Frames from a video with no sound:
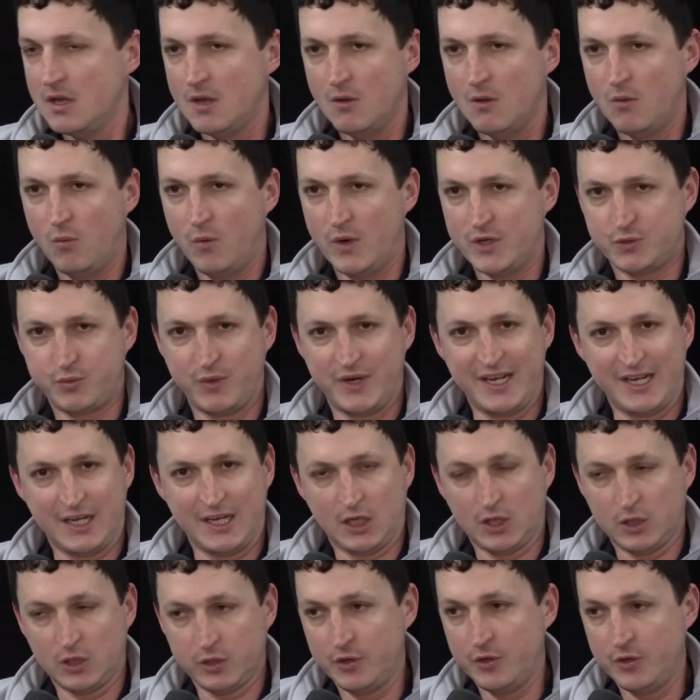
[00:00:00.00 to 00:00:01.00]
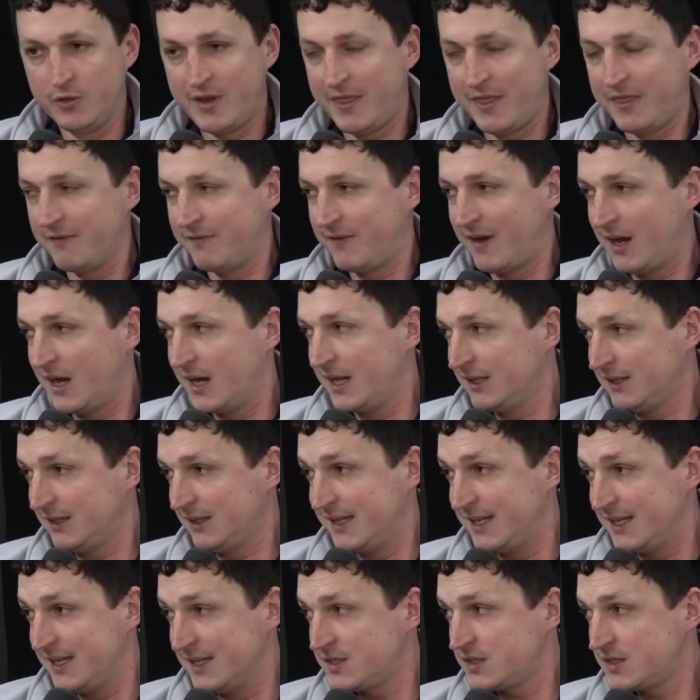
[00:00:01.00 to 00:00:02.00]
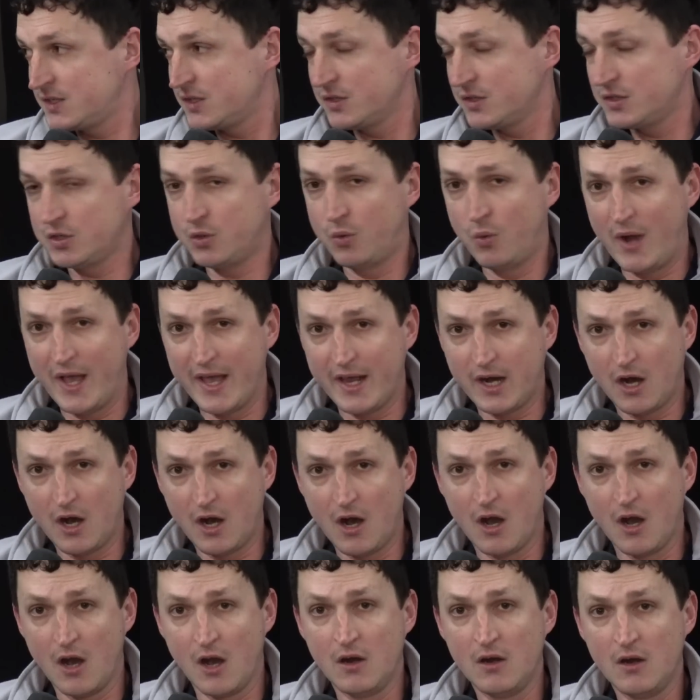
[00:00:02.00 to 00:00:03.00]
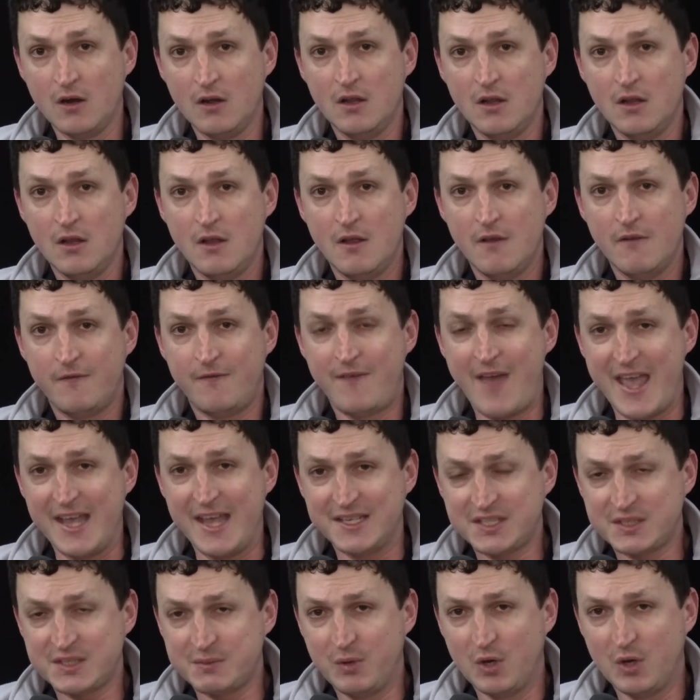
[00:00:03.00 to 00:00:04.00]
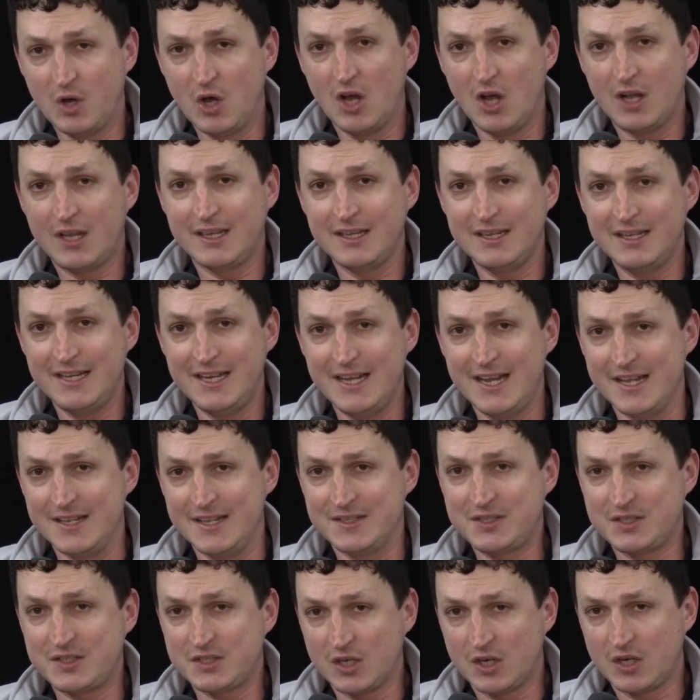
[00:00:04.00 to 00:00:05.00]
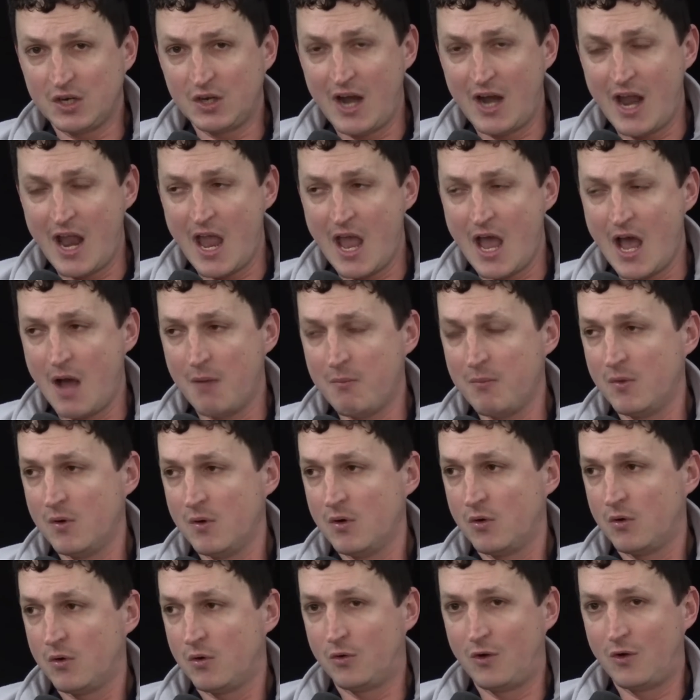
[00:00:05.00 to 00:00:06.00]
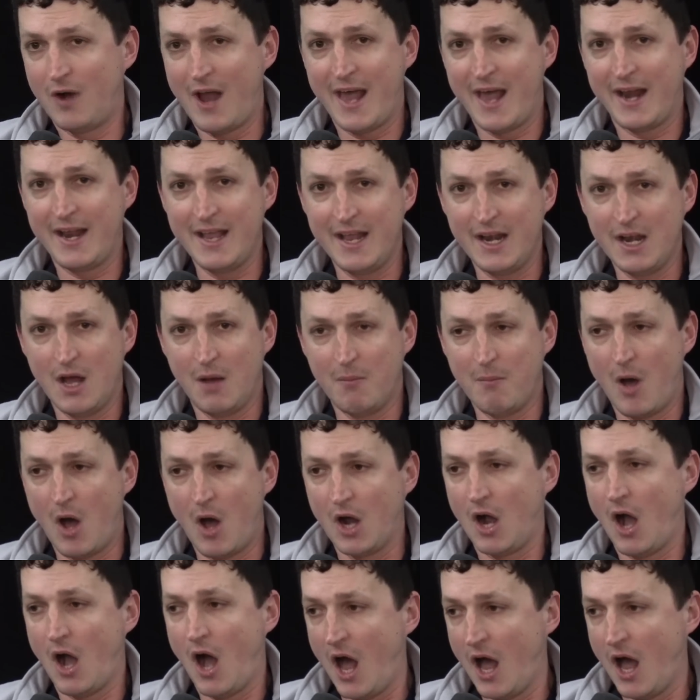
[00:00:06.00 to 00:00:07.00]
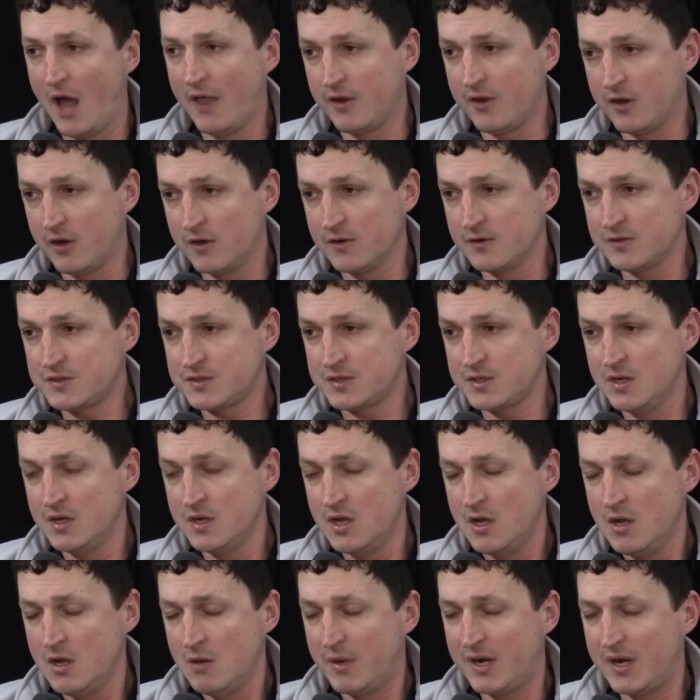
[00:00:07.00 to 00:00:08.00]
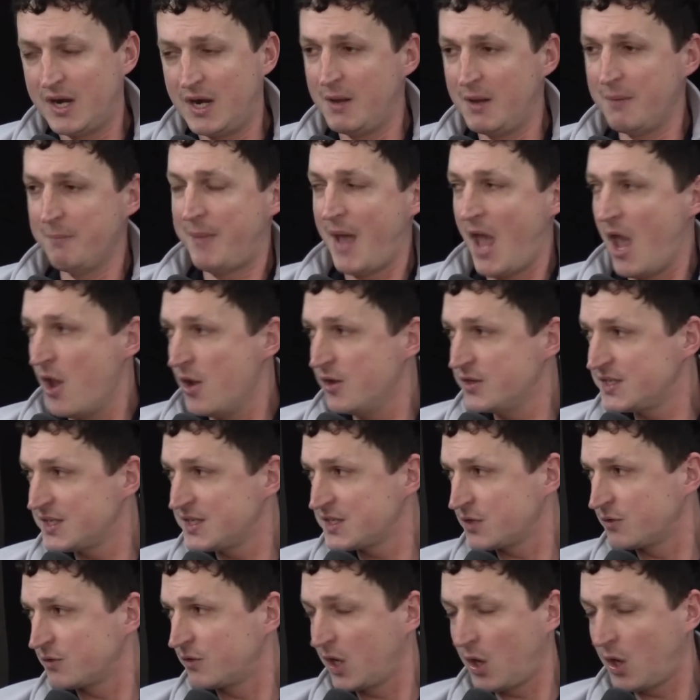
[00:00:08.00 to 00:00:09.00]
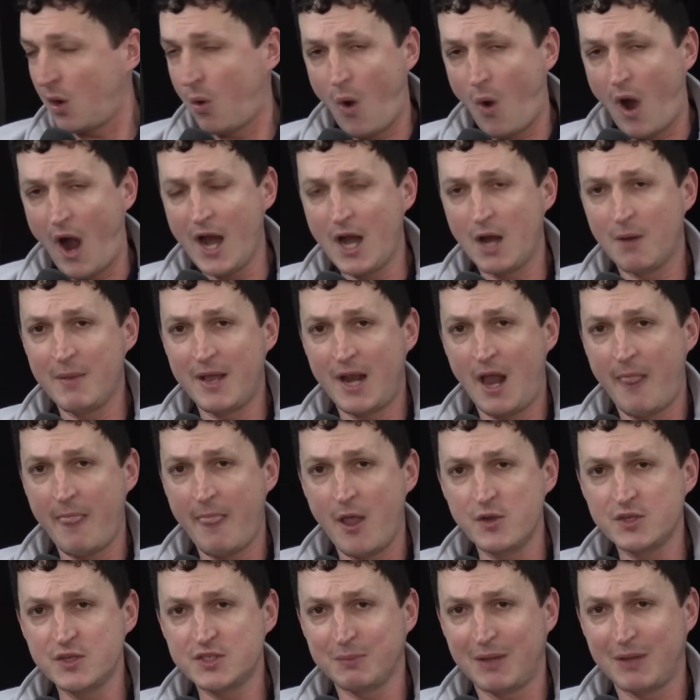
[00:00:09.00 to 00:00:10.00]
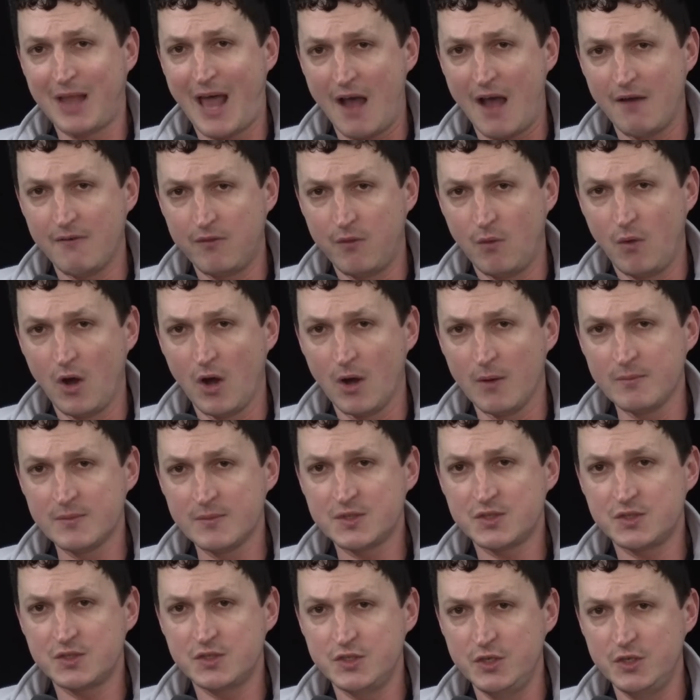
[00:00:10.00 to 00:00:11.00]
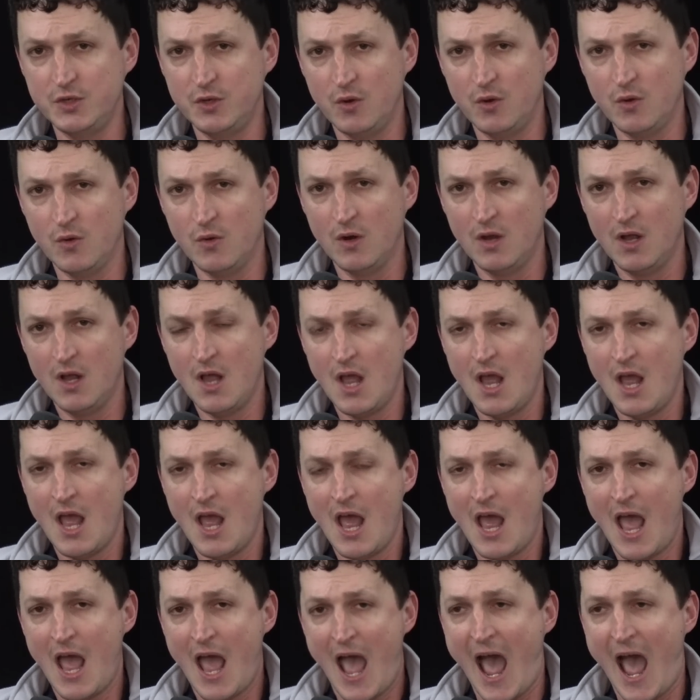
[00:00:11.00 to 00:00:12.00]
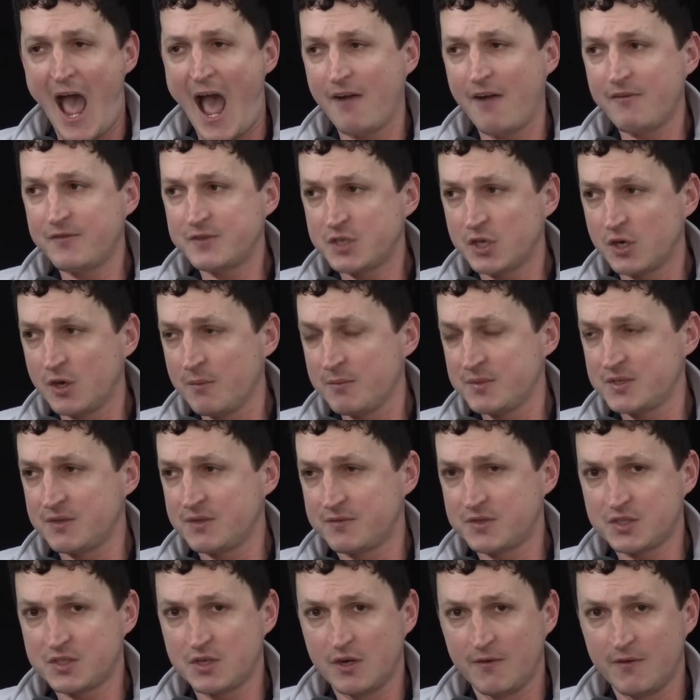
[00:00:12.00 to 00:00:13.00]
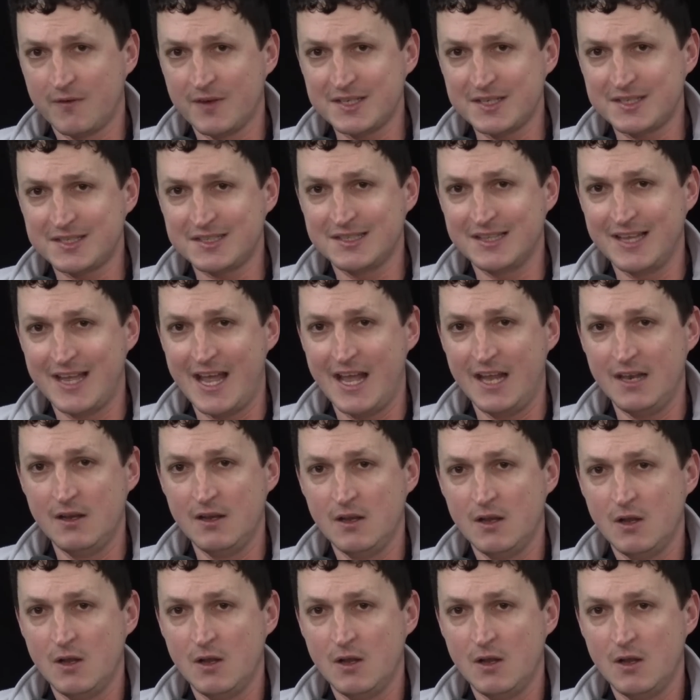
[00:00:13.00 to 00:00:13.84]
which would include, at the very least, Twitter, Facebook, Instagram, Reddit, among others. But it imposes a requirement on those platforms to have terms of service that